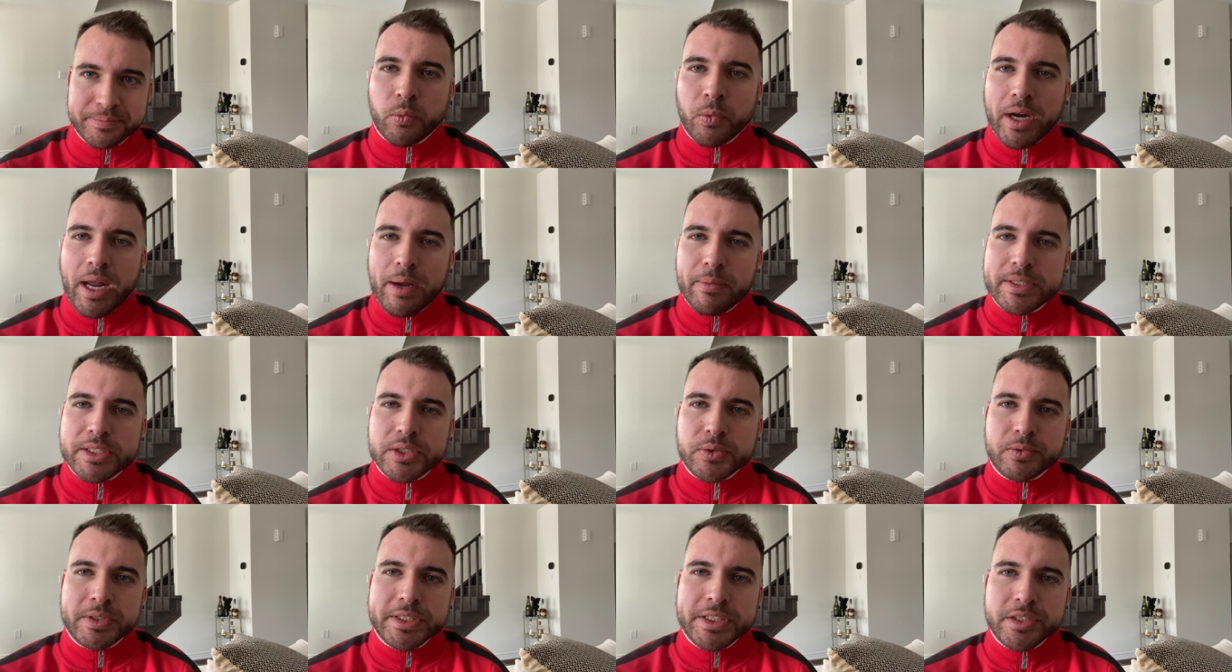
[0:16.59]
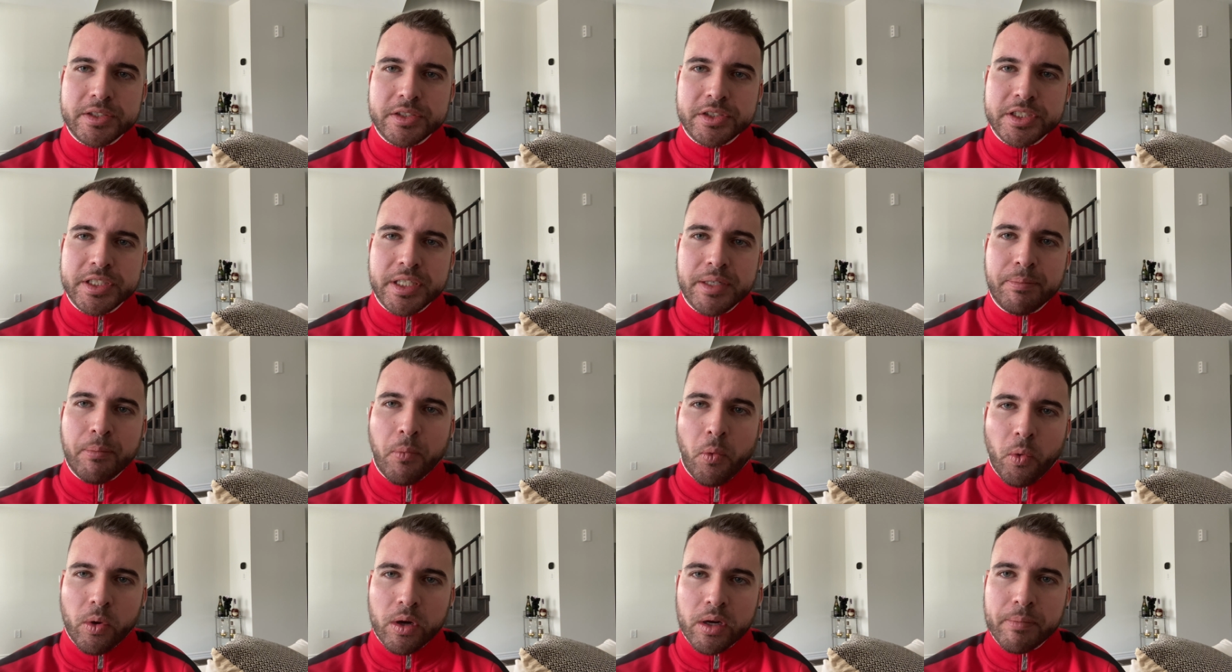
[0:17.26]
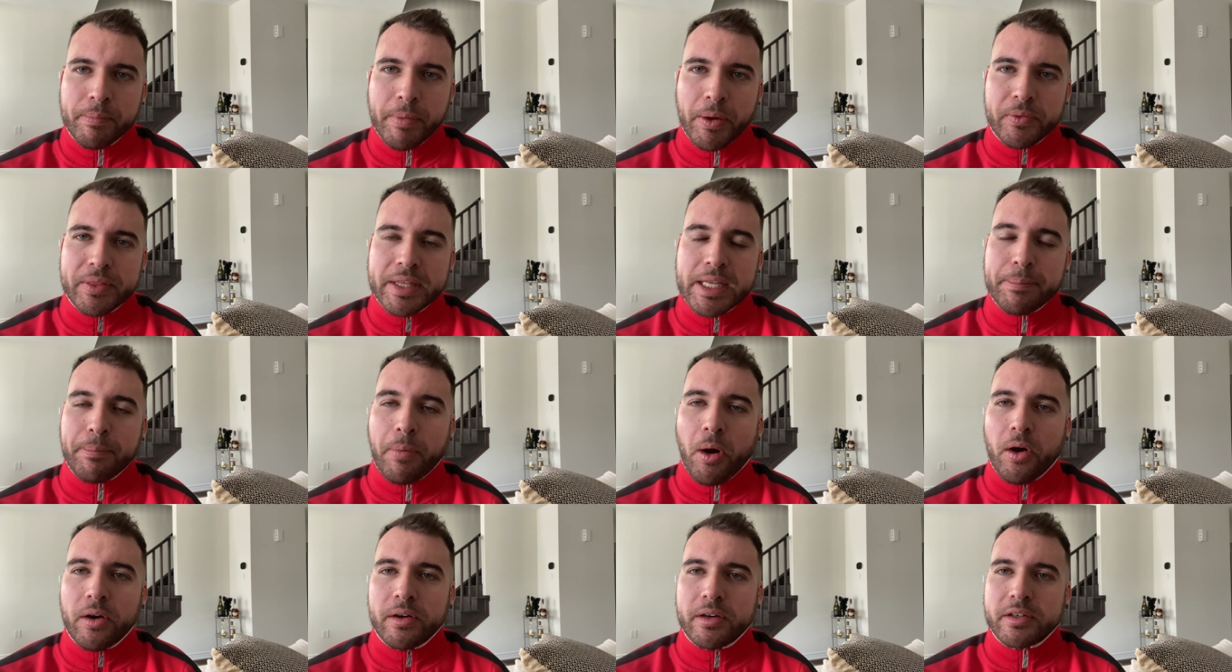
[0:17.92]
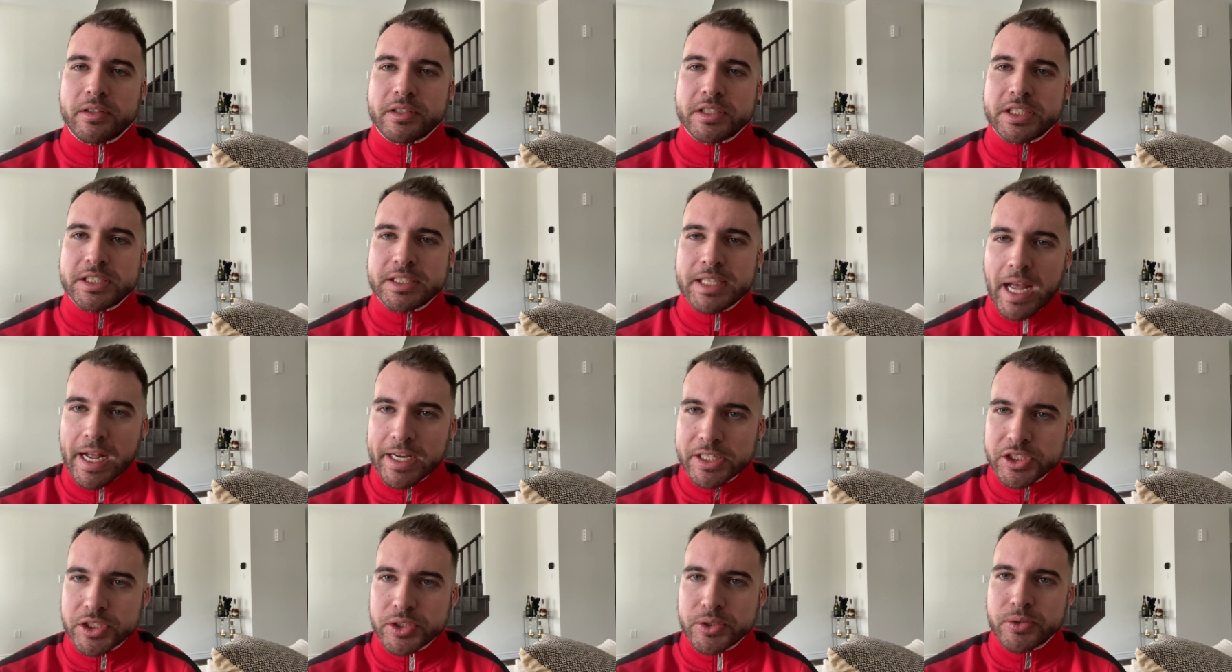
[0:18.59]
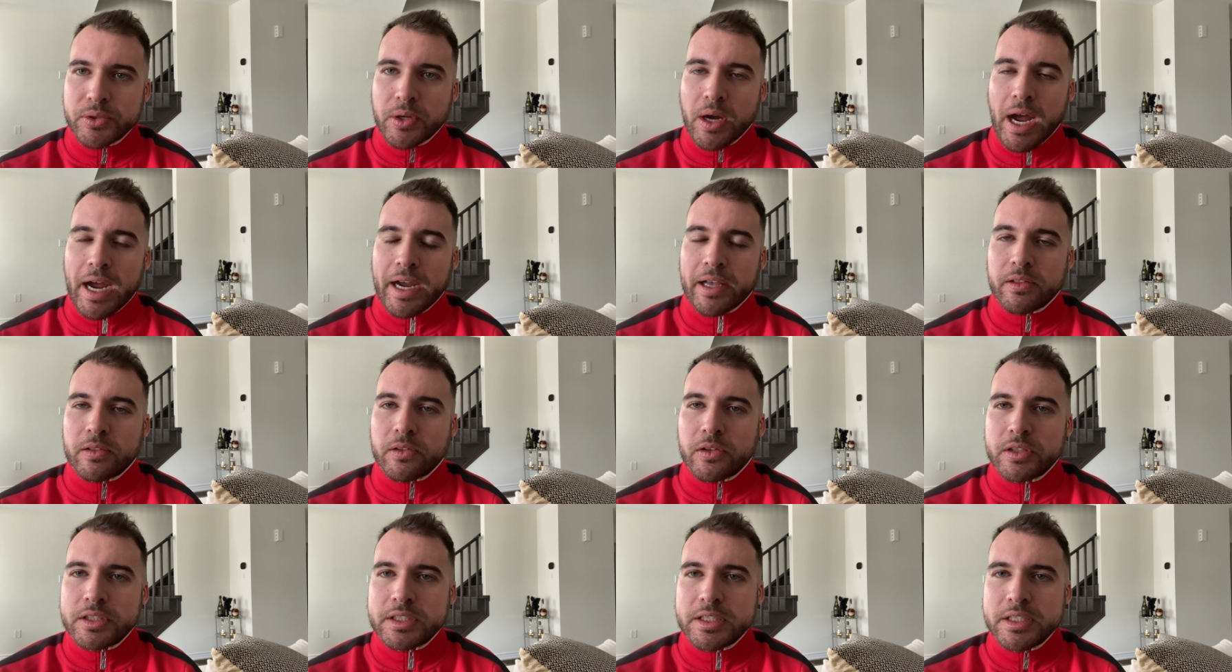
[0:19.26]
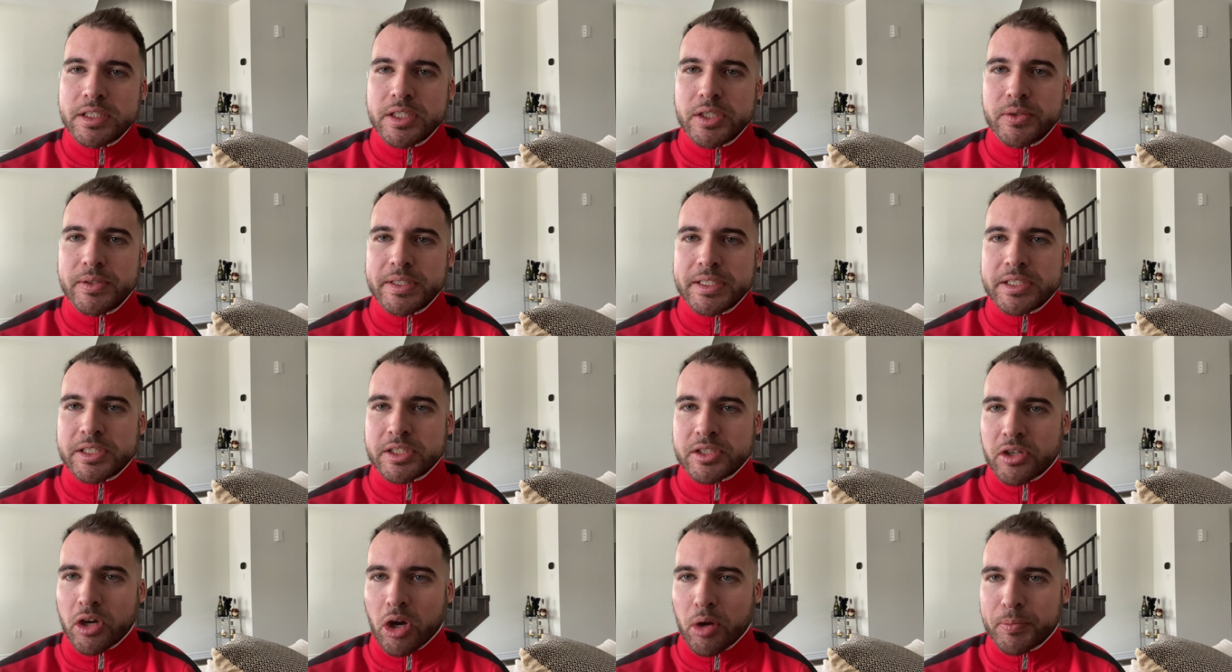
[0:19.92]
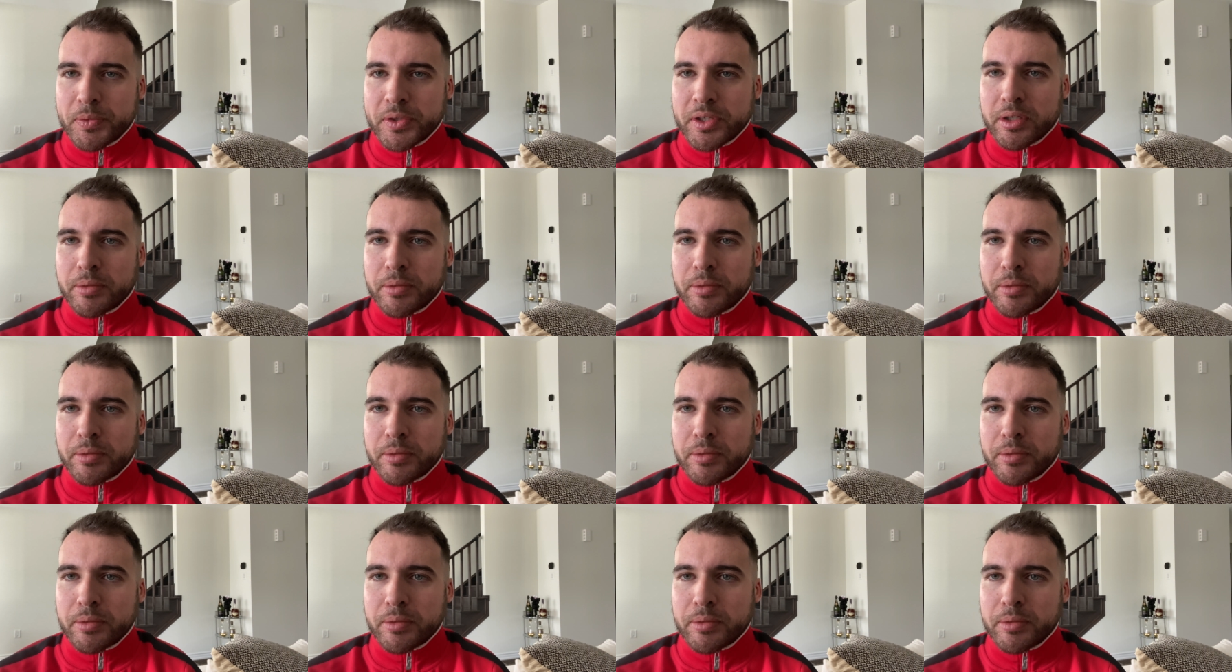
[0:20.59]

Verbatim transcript: When I was researching more about the partner statue, I looked into the sculptor